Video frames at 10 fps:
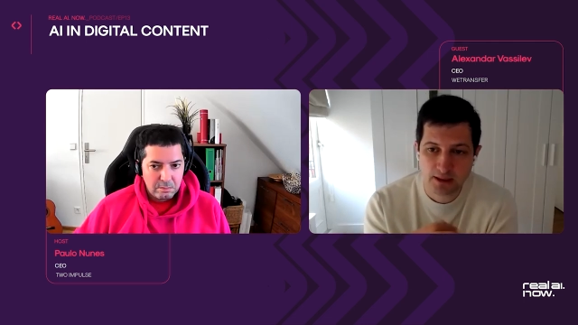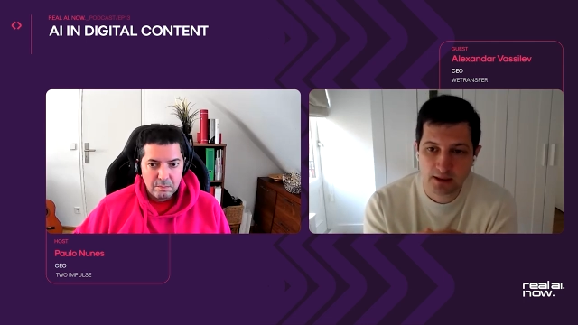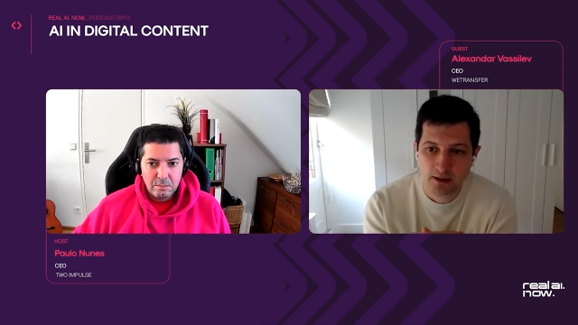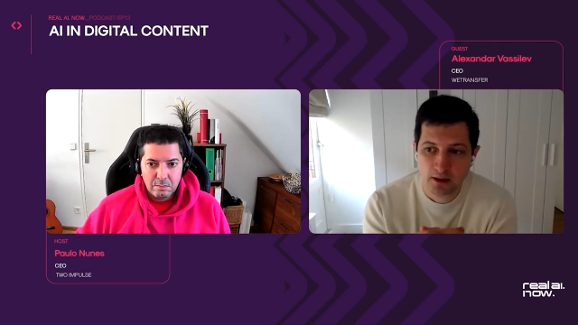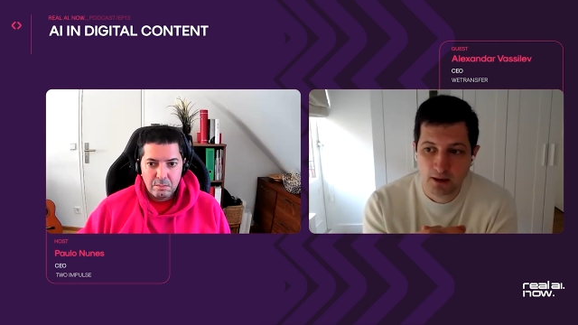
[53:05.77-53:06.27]

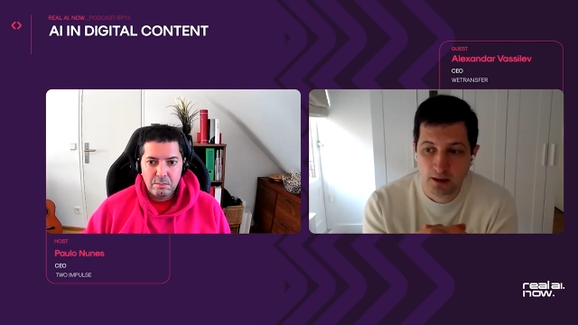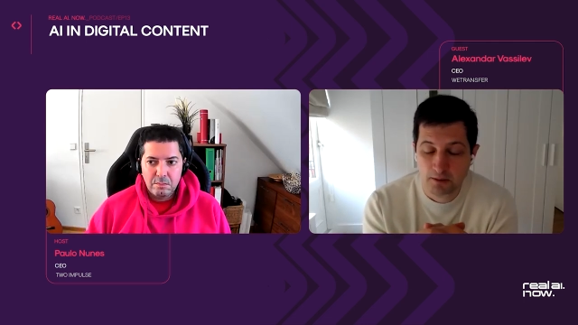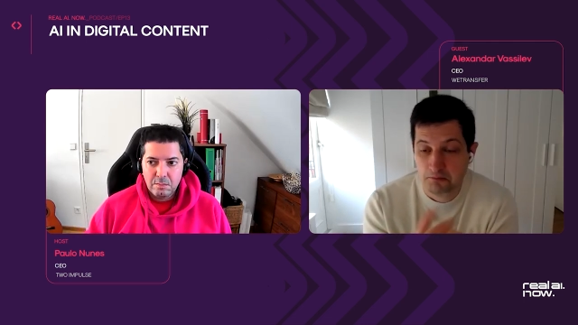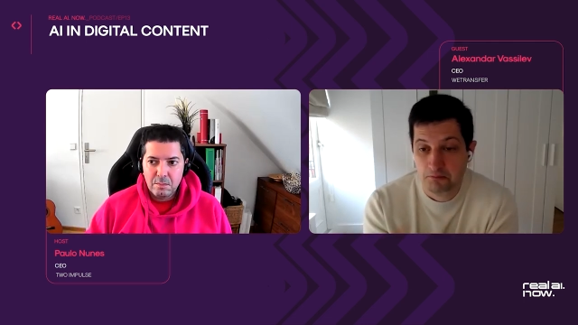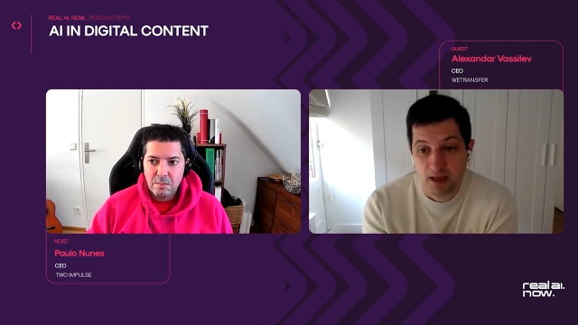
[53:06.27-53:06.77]
Speaker 1: And
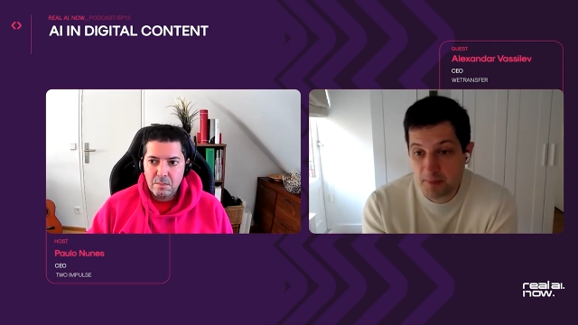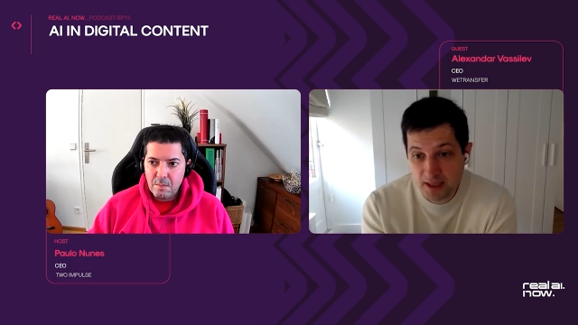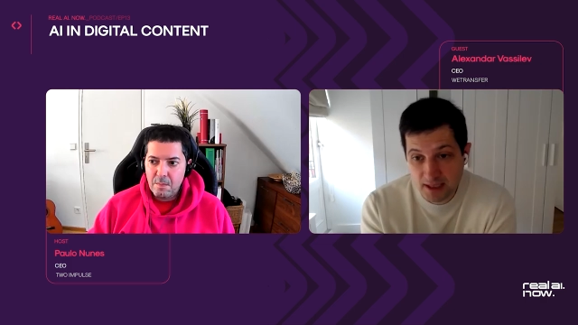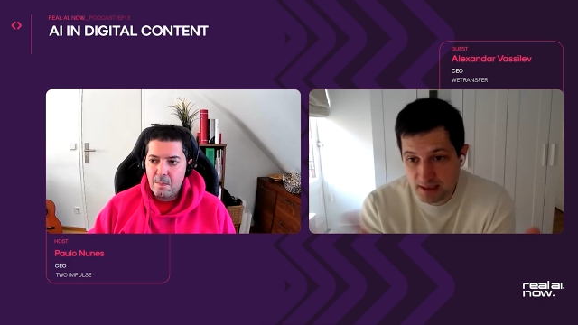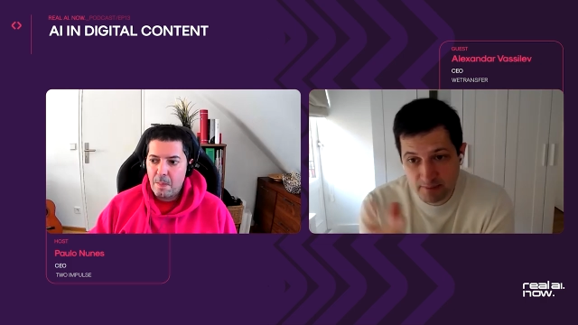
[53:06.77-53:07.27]

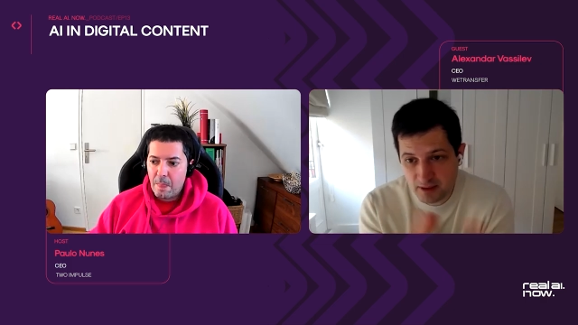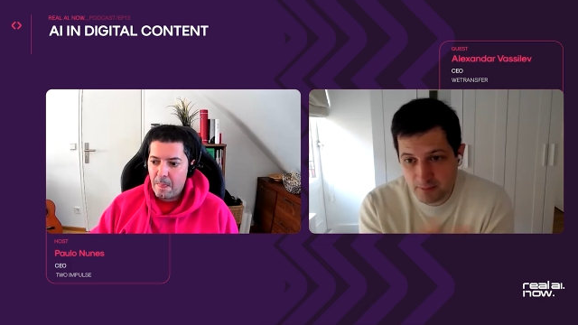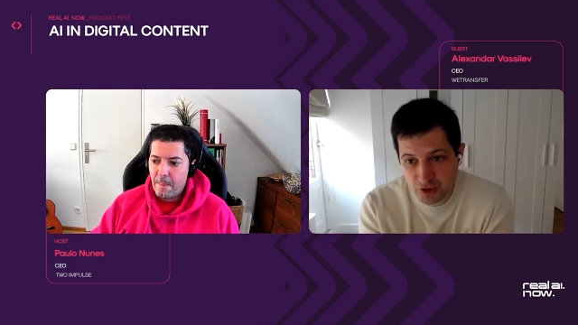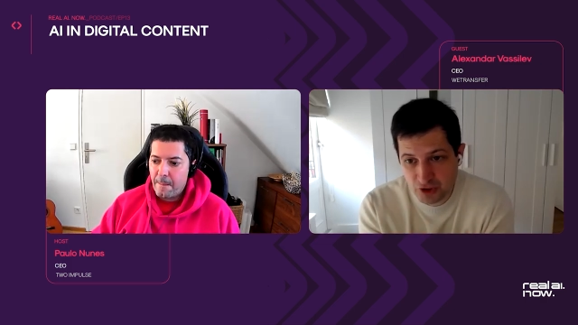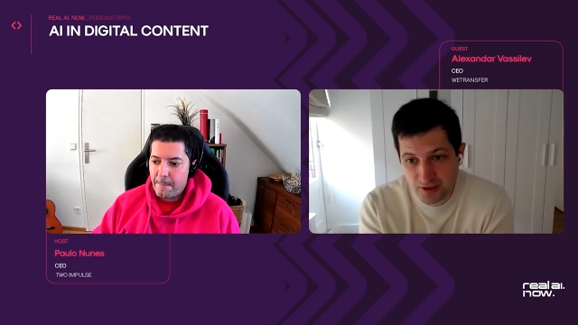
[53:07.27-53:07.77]
maybe that's
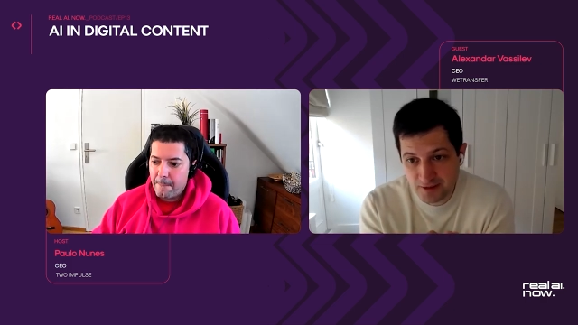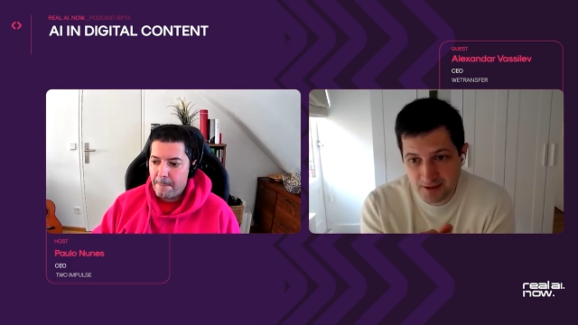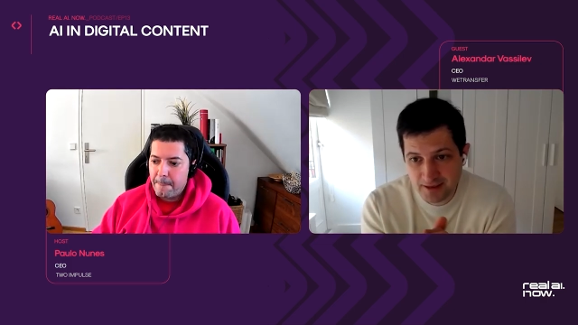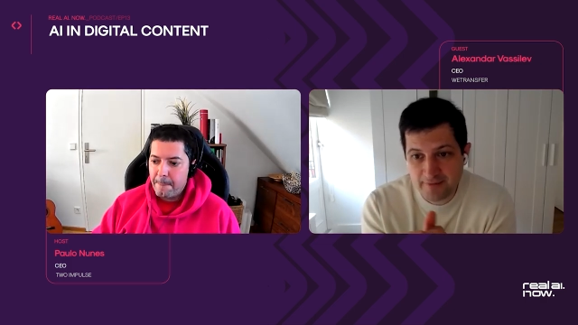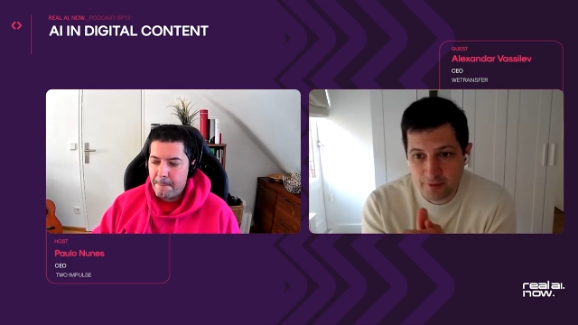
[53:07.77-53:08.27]
something machines
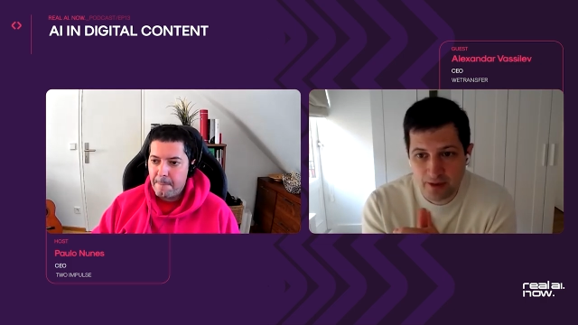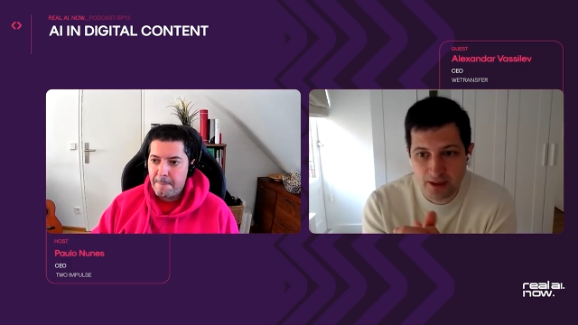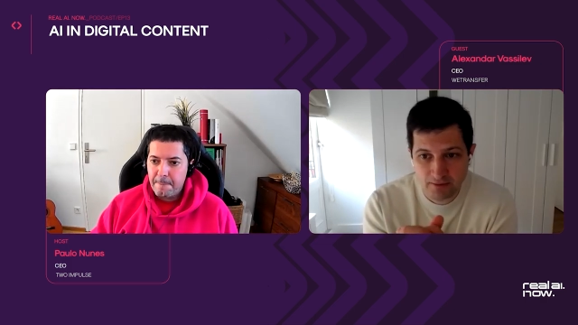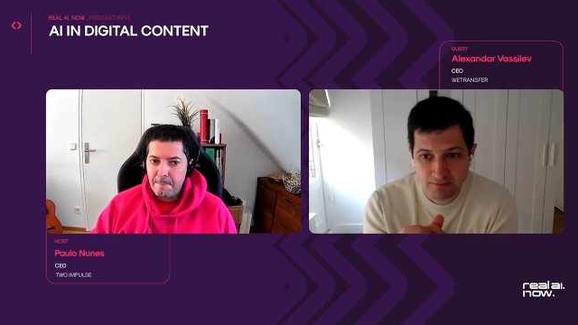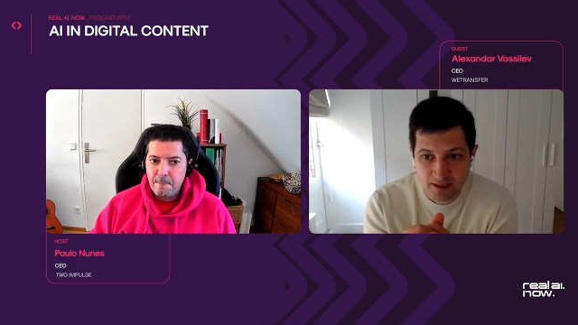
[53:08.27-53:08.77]
can never
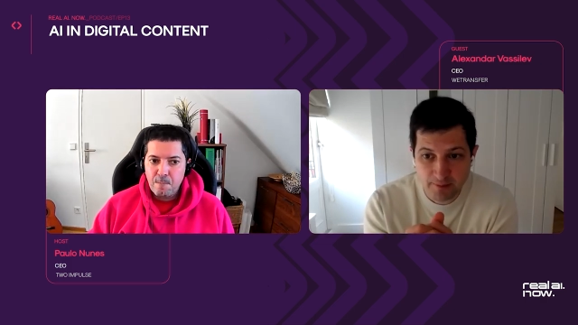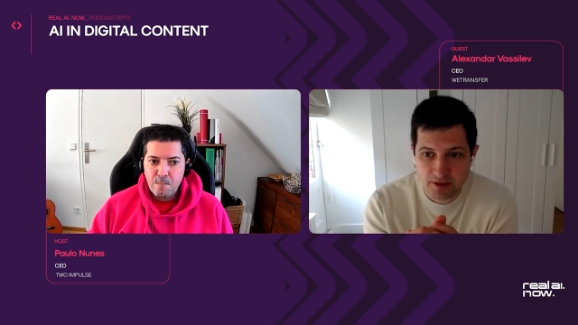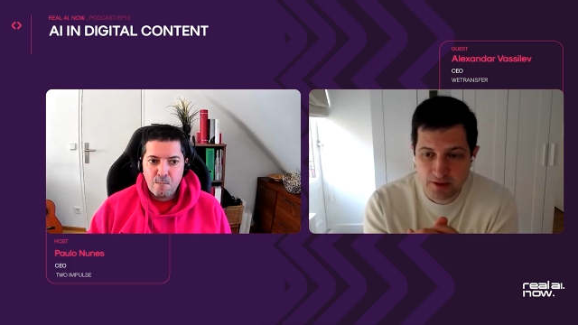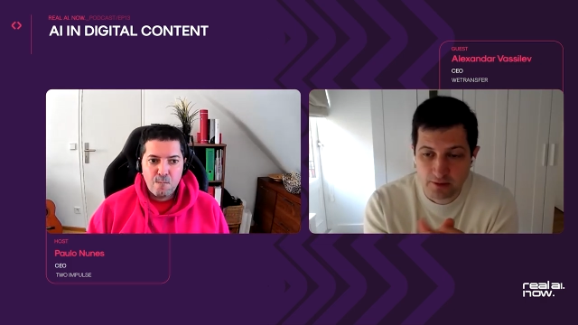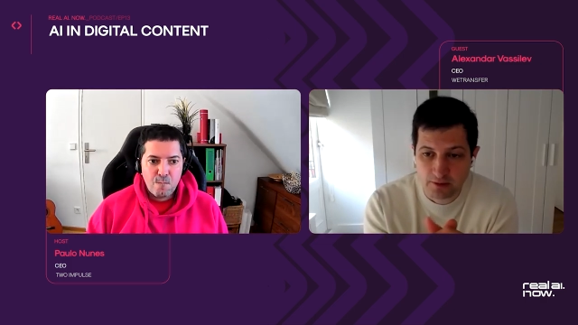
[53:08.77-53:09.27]
really
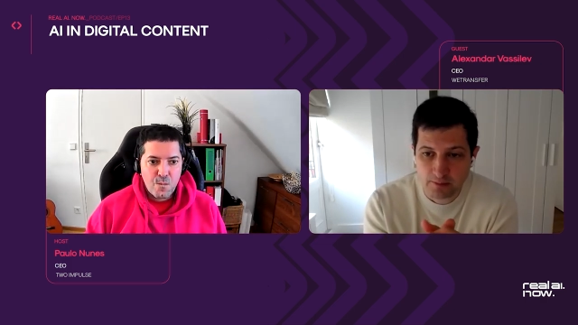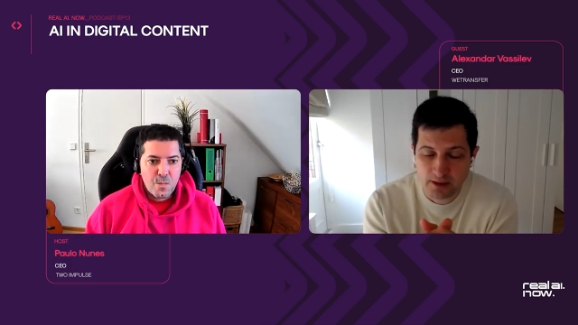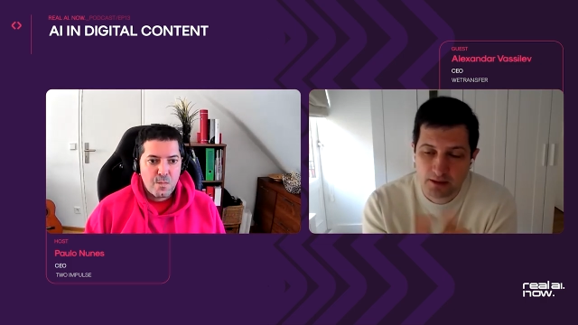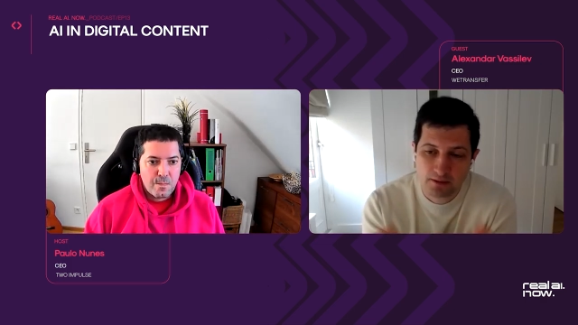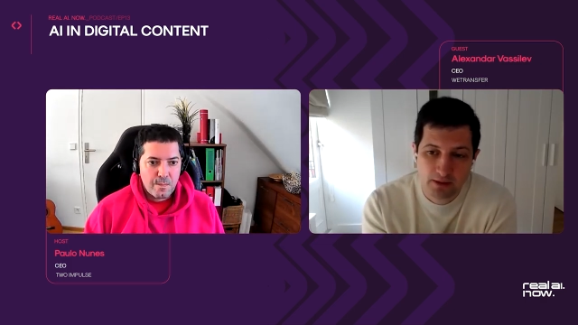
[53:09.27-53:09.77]
substitute,
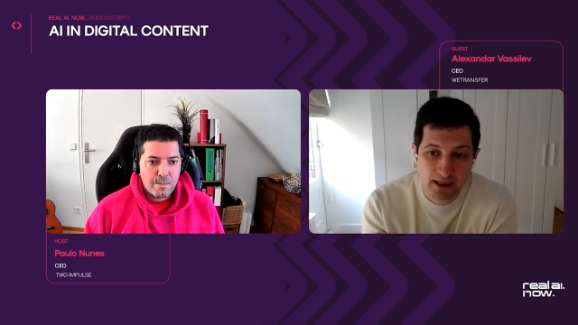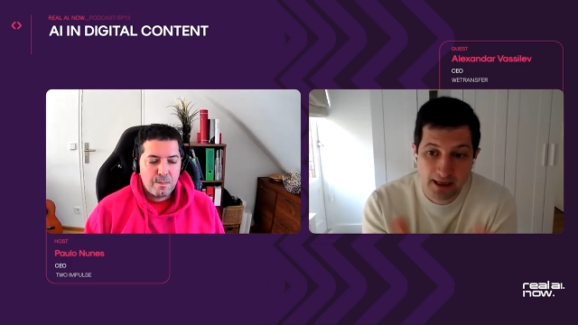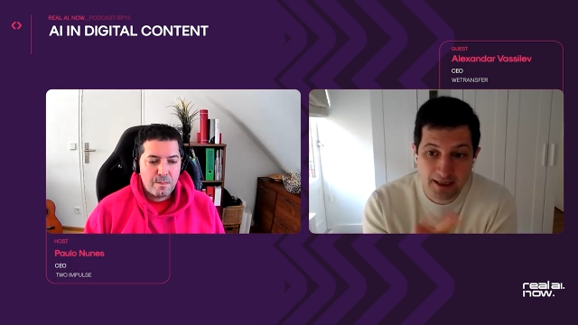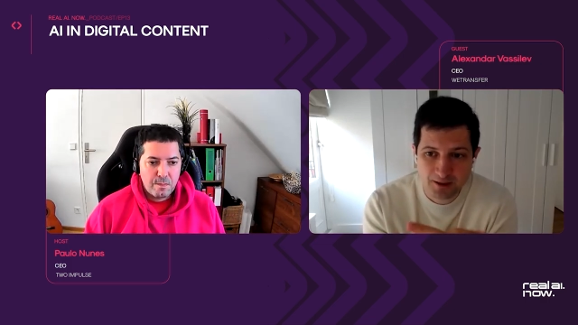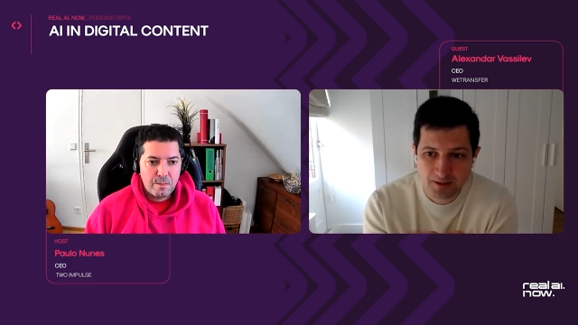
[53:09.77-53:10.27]
but I
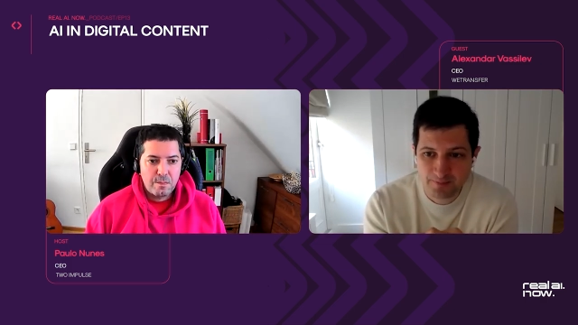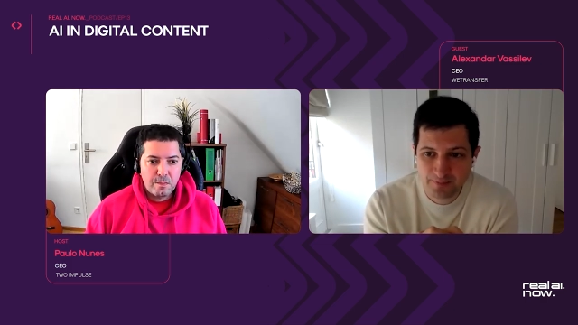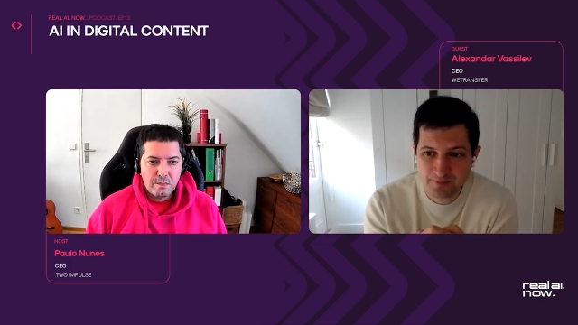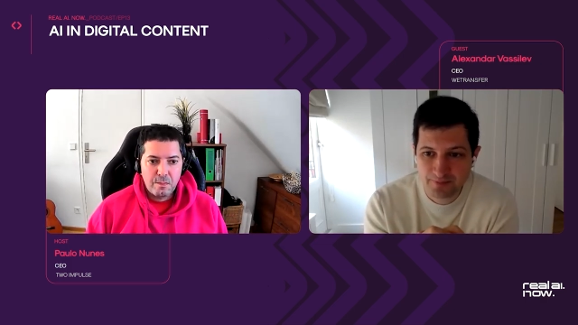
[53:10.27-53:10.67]
guess